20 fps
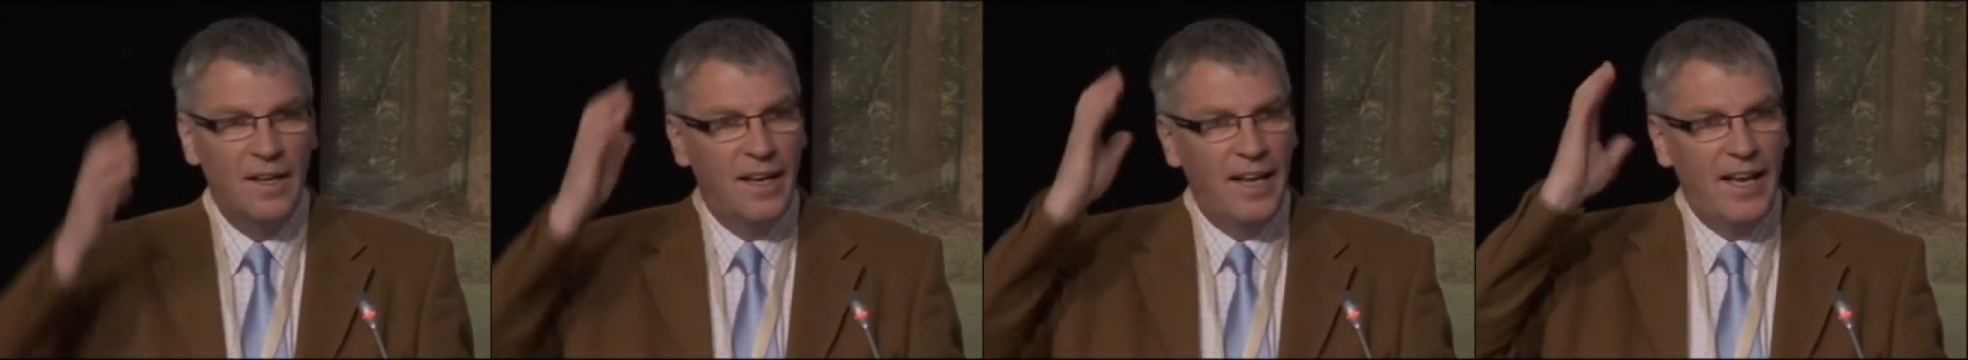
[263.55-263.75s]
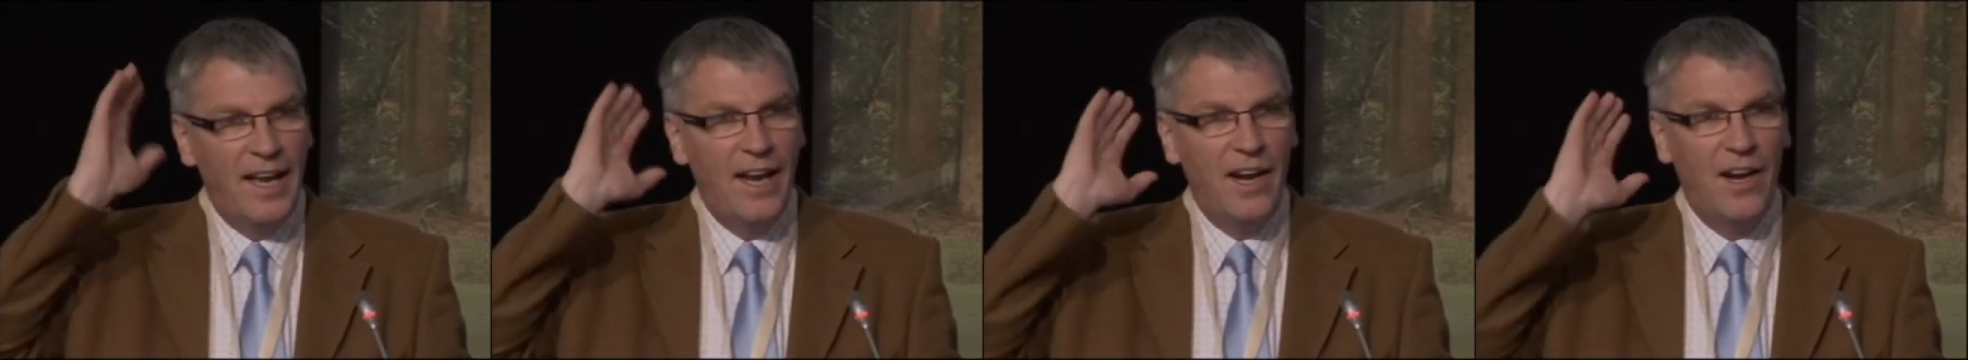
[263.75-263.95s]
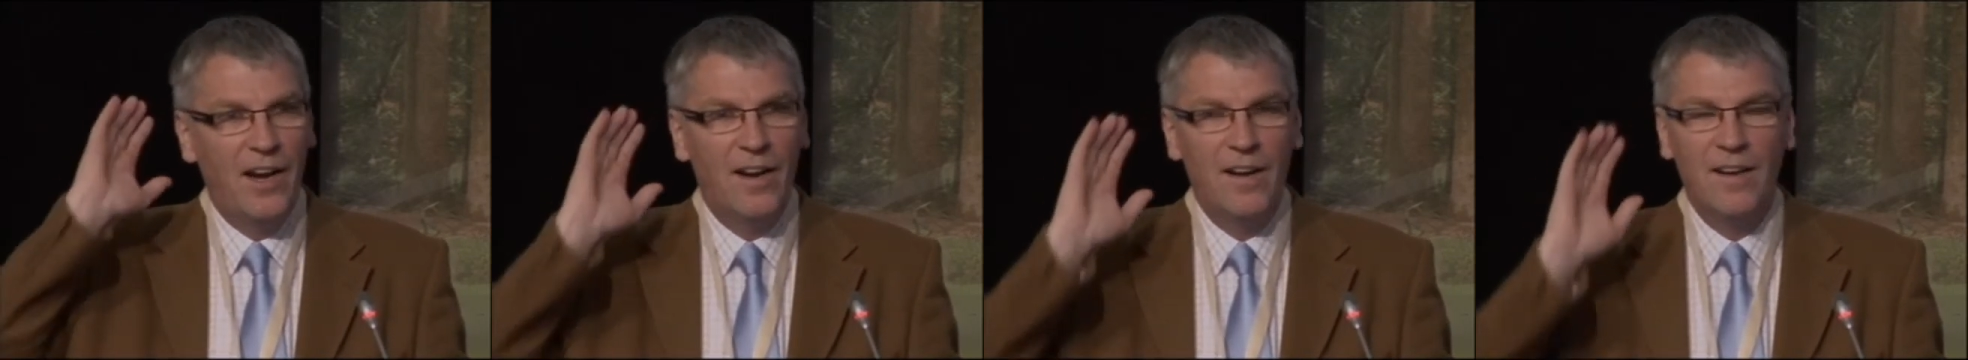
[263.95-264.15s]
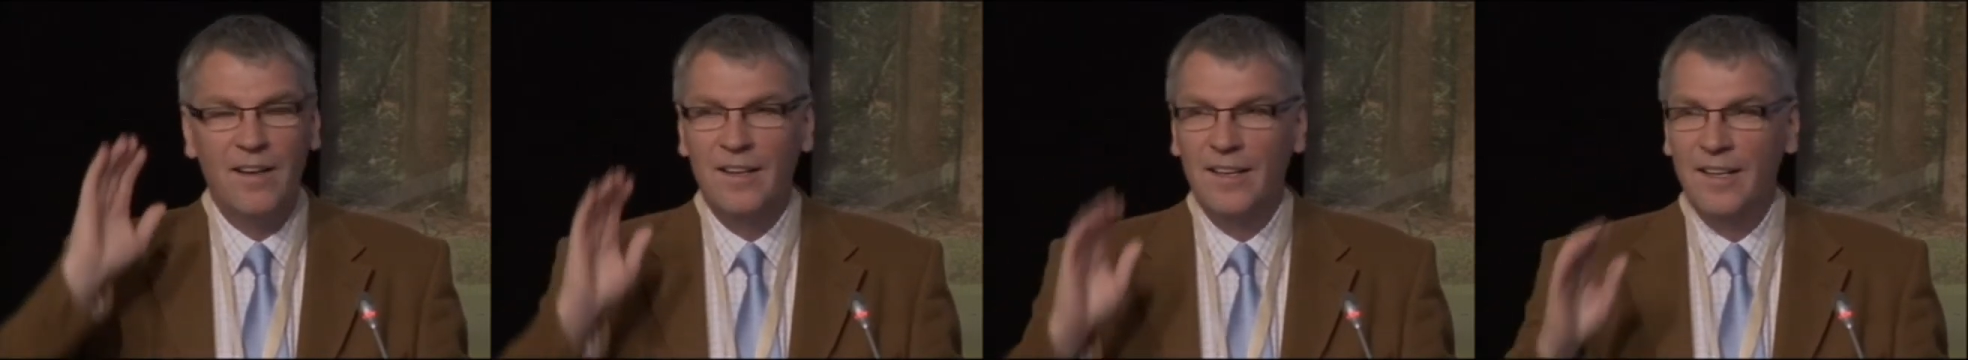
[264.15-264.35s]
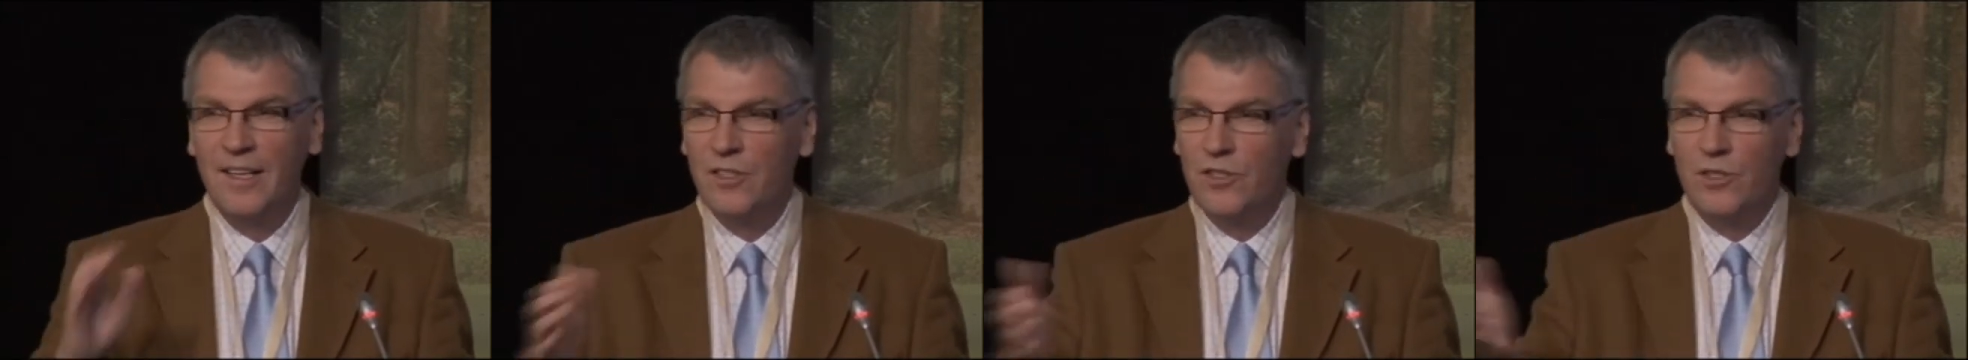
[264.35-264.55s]
hair
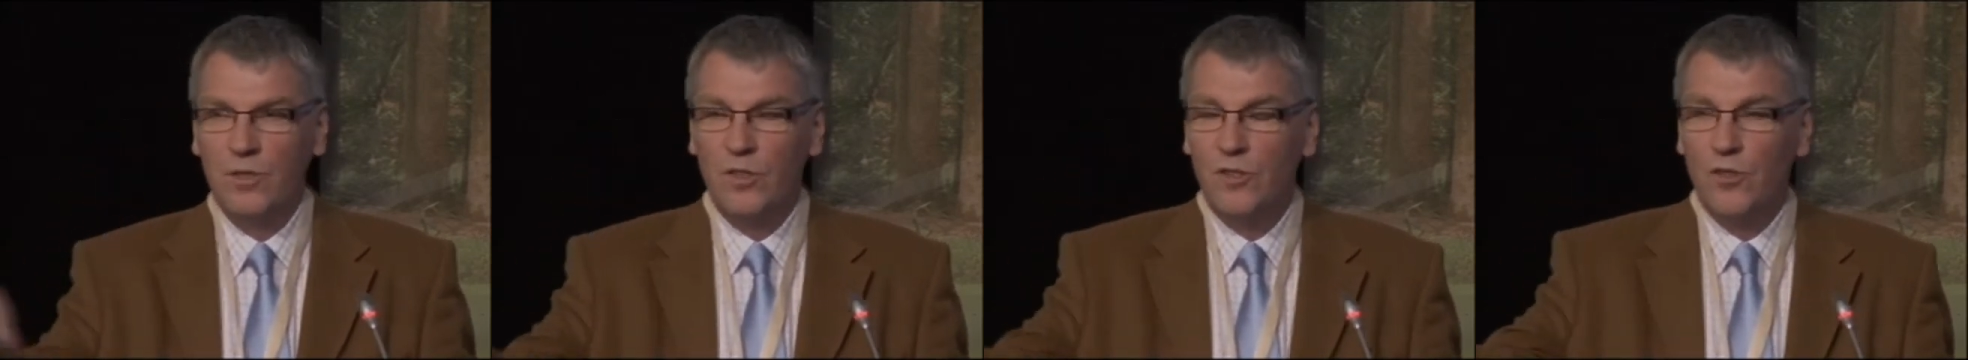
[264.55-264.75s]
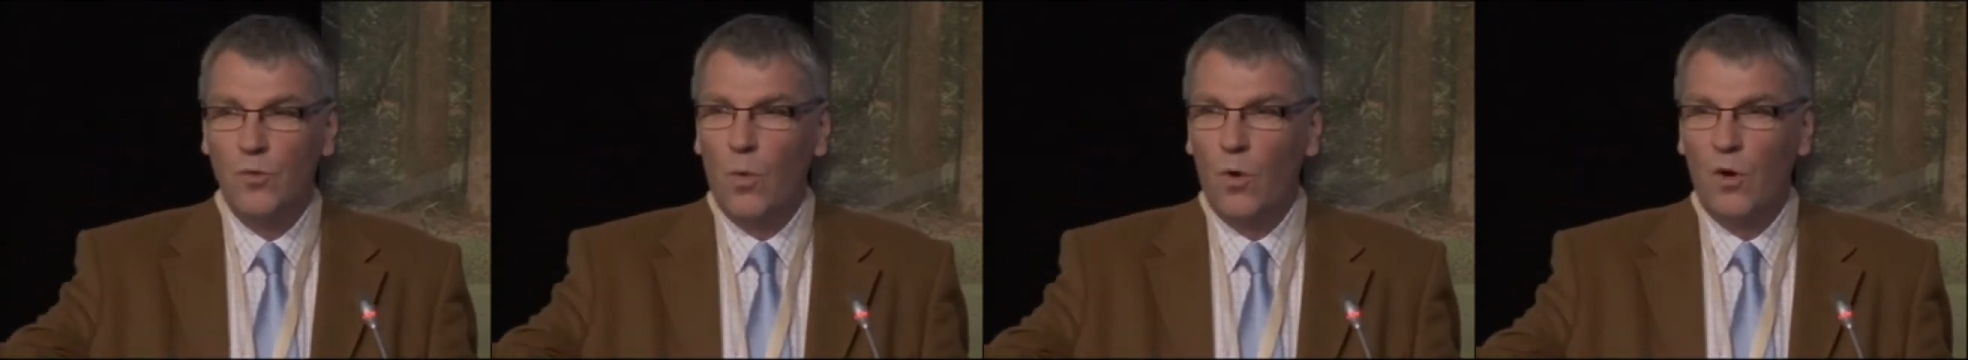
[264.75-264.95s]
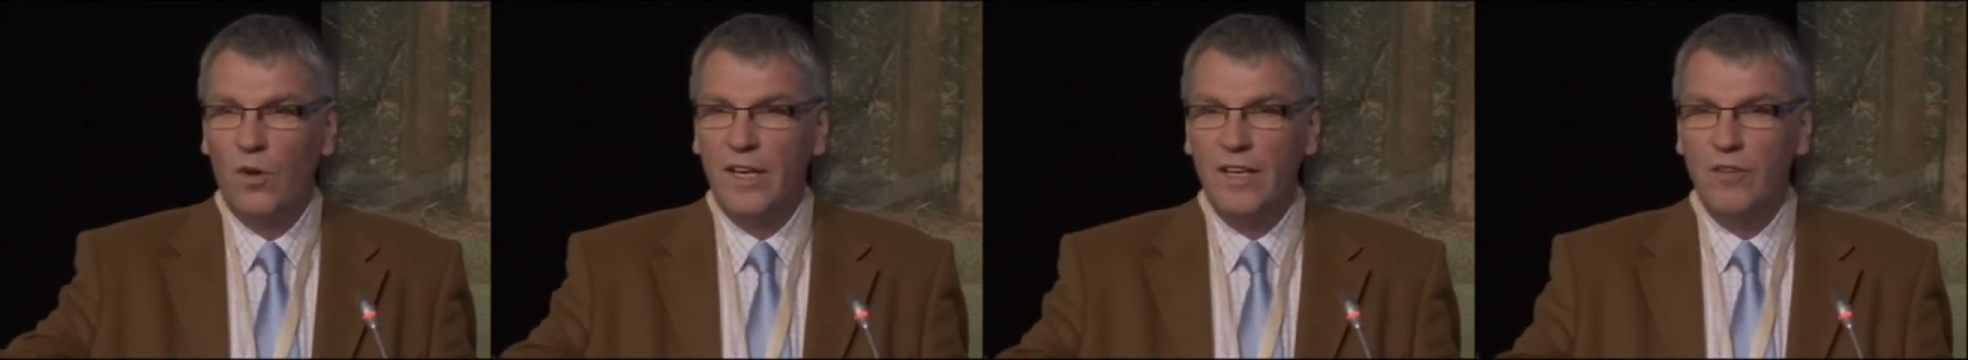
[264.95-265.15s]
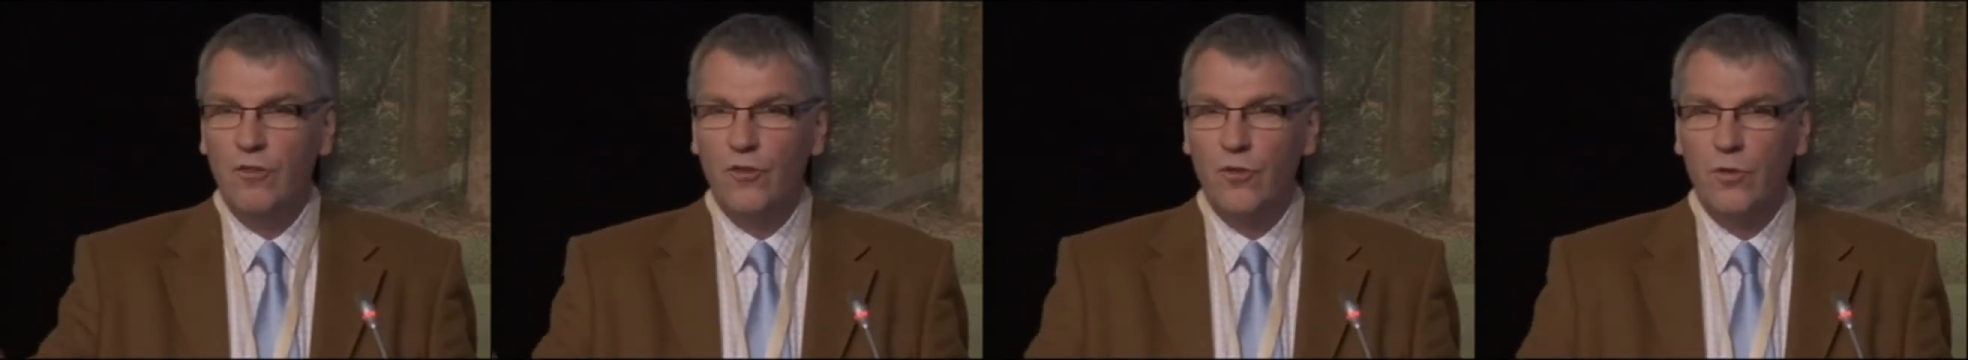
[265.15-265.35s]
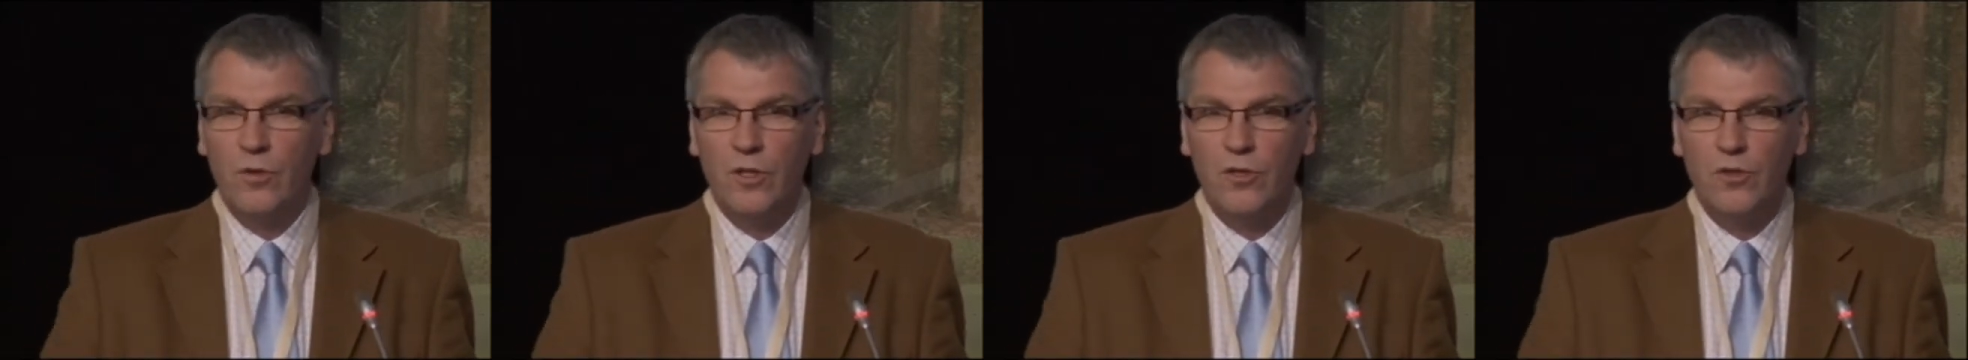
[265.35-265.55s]
to walk in
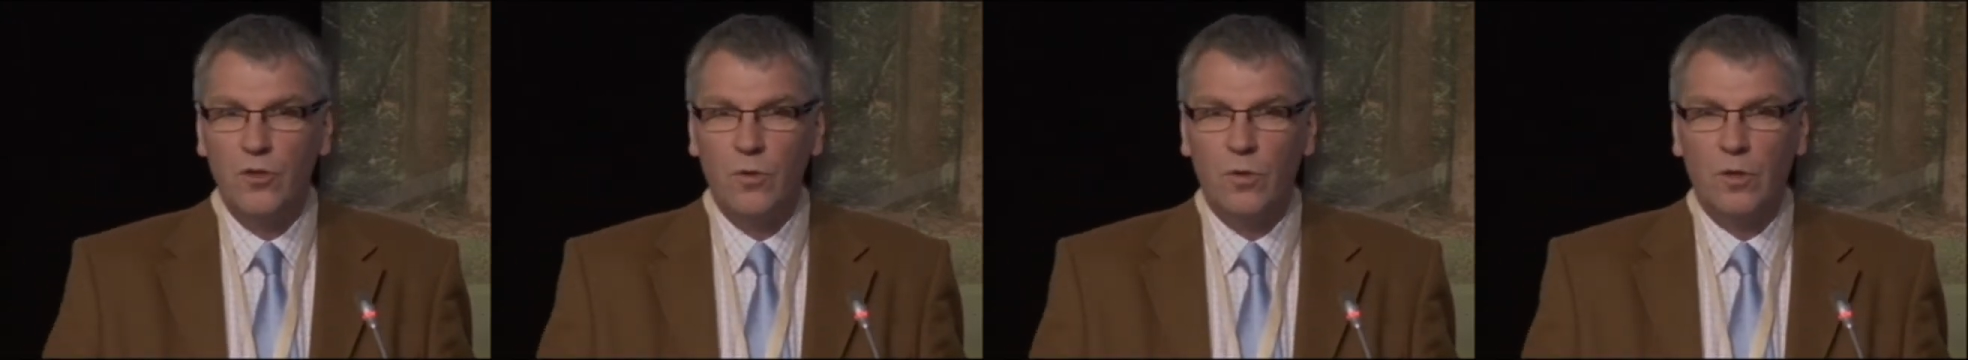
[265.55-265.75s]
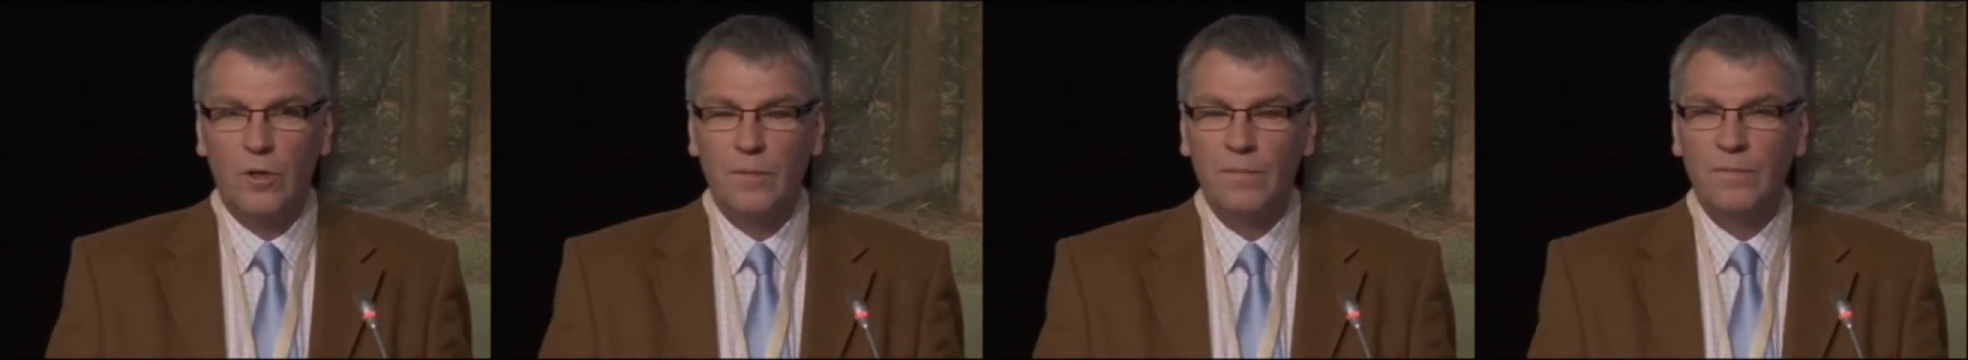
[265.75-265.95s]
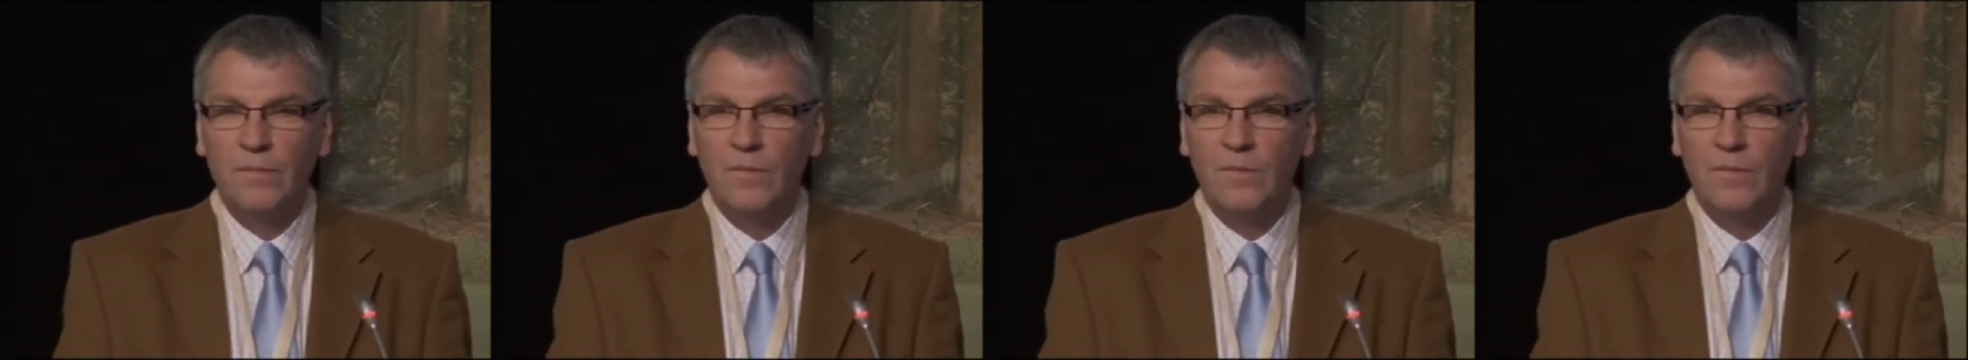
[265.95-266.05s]
through the door.